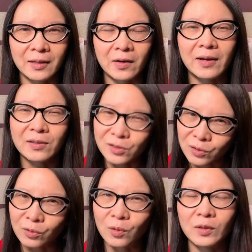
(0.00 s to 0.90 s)
and
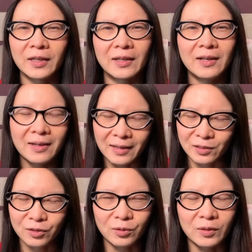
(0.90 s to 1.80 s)
scrolling and
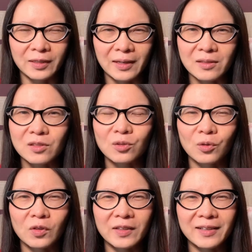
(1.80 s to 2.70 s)
scrolling and
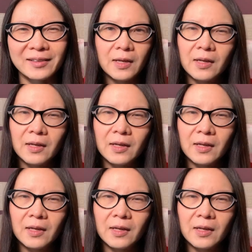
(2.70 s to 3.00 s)
scrolling.